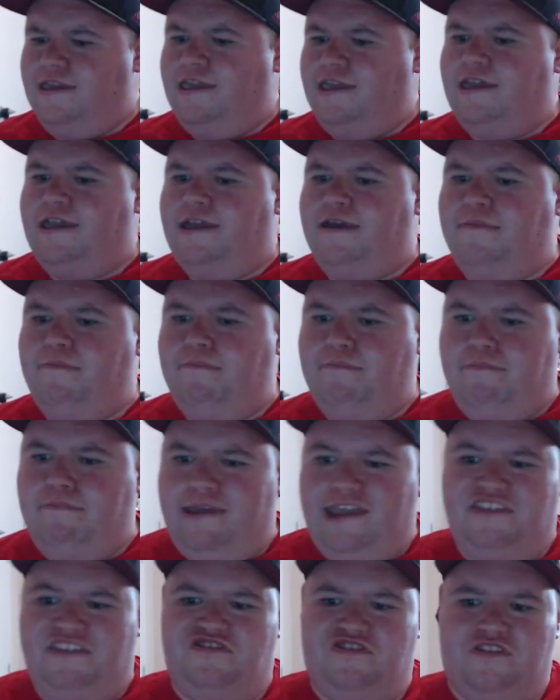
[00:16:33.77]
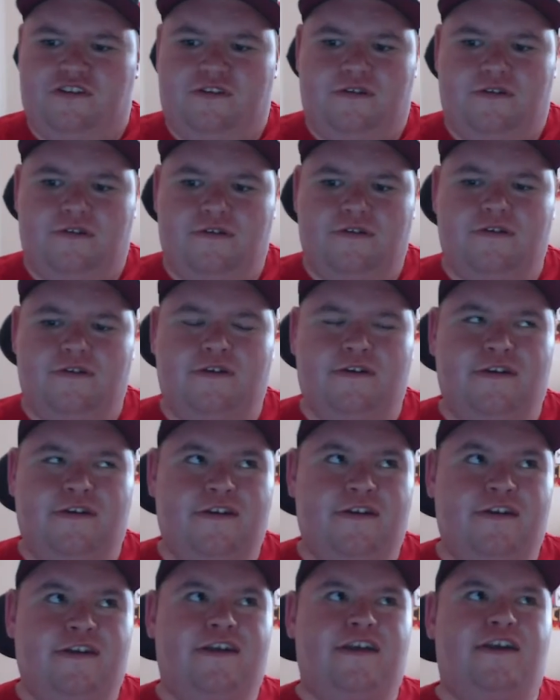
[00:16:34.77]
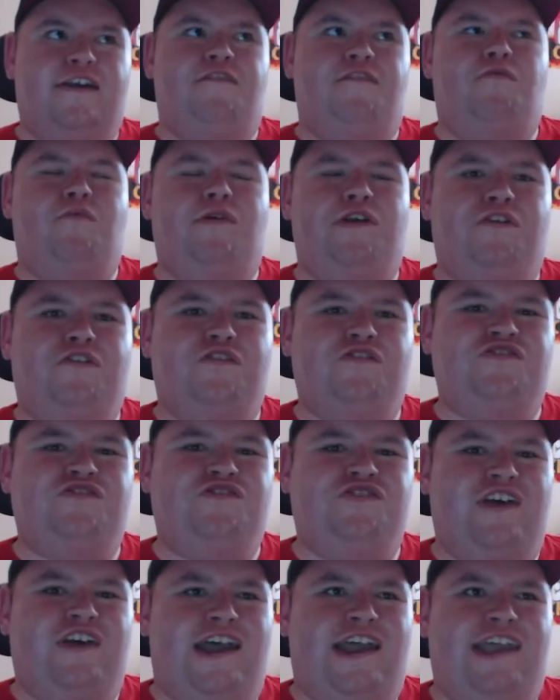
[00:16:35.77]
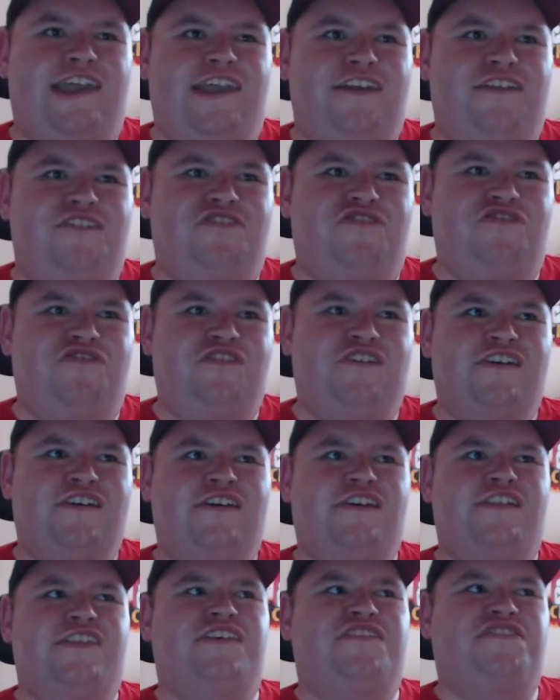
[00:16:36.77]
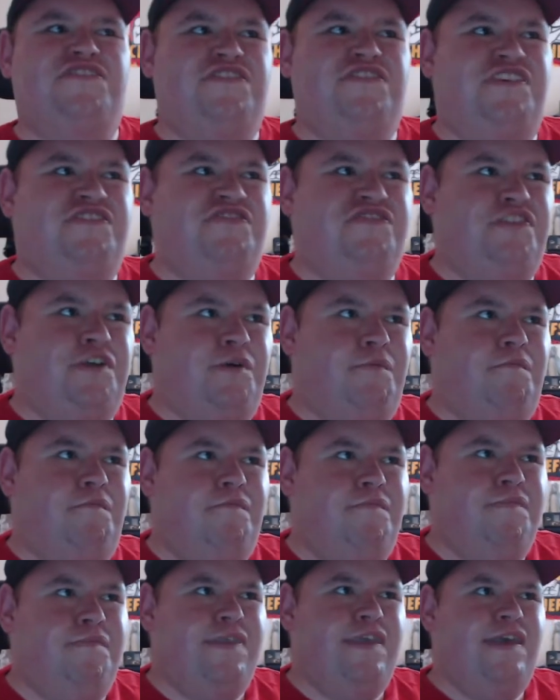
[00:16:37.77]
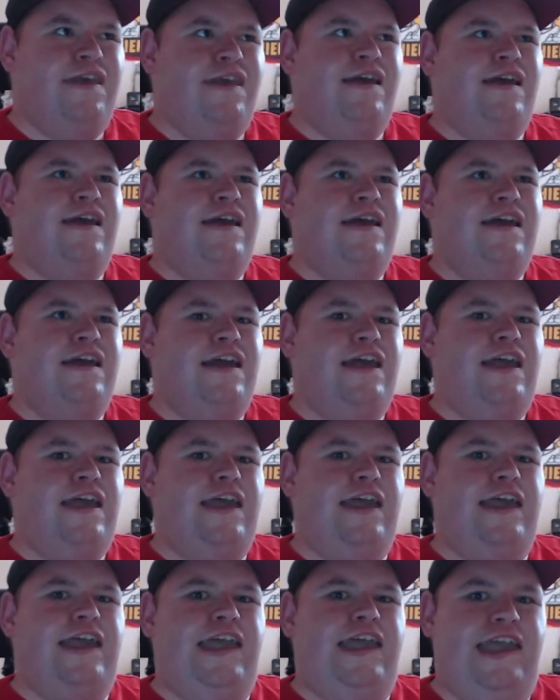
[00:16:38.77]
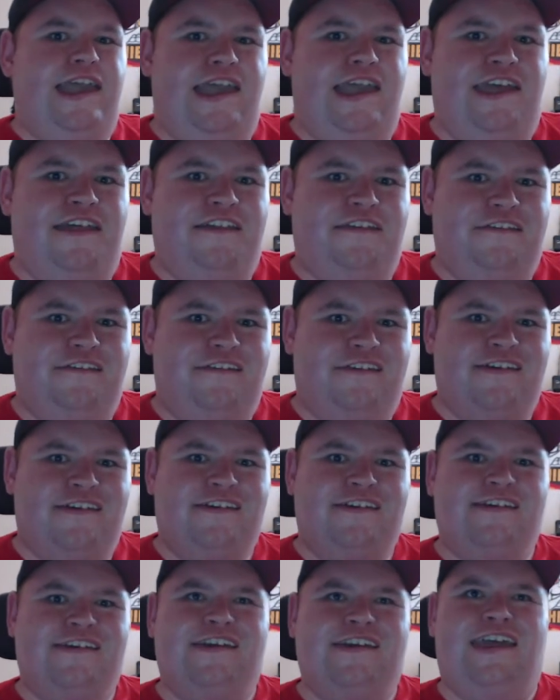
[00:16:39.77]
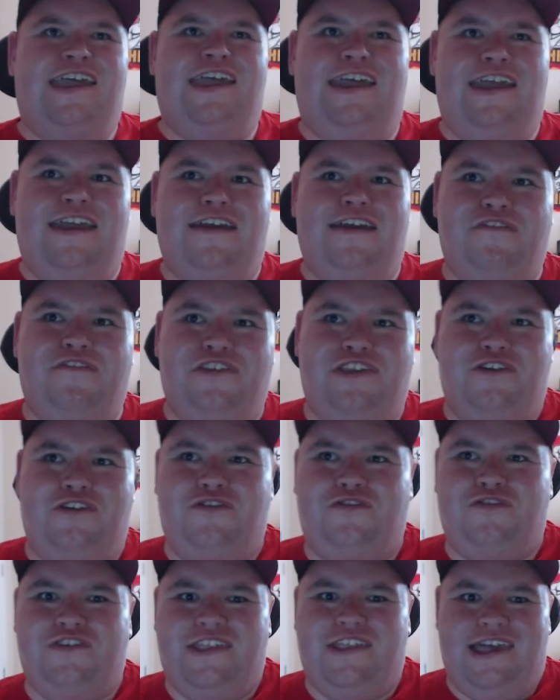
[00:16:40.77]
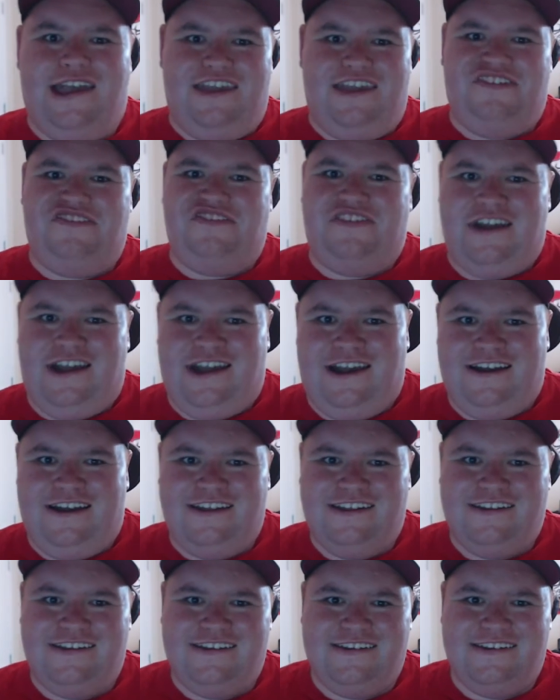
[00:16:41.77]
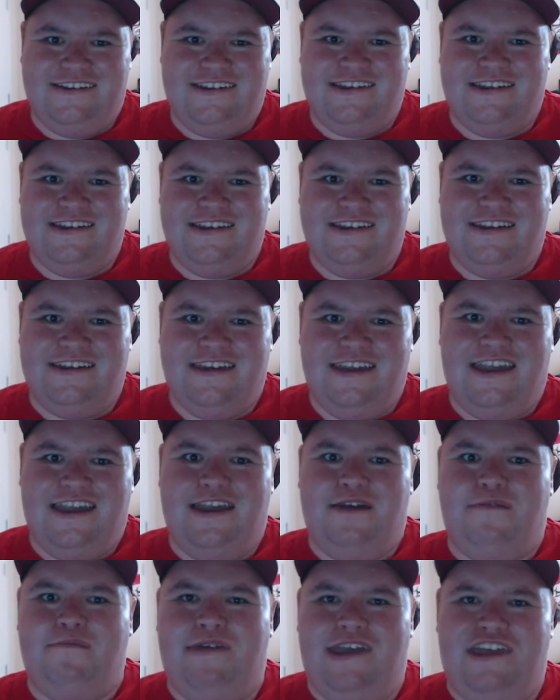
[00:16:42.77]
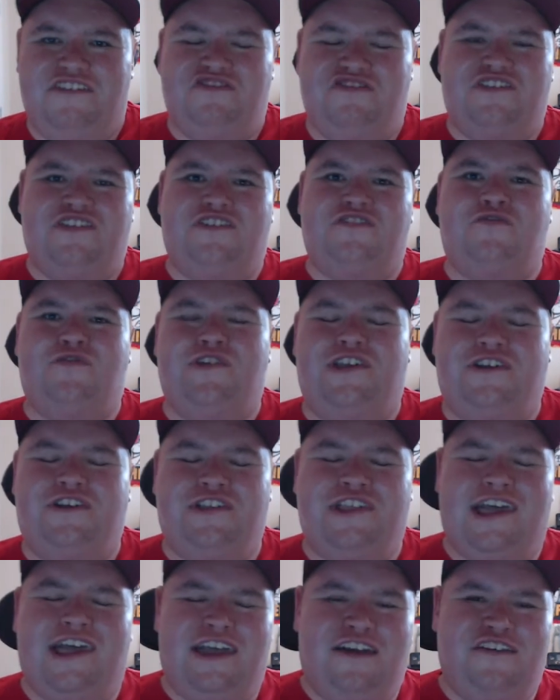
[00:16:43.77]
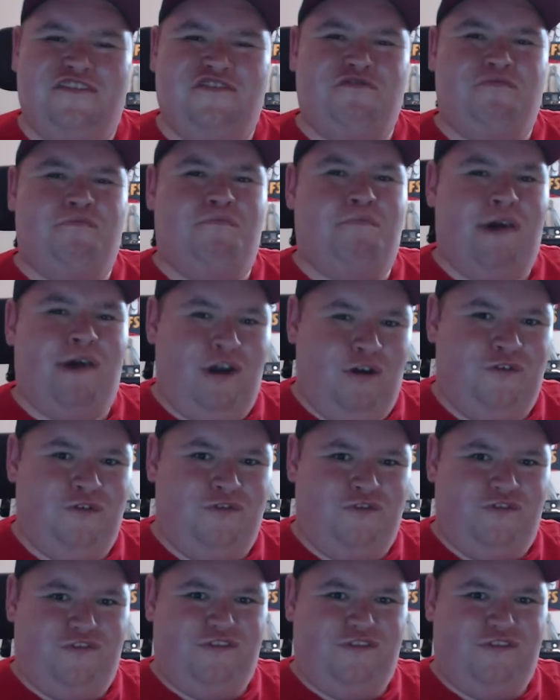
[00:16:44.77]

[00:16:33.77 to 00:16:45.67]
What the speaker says: Imagine if we could change the system and have euthanasia. Imagine if we could have both.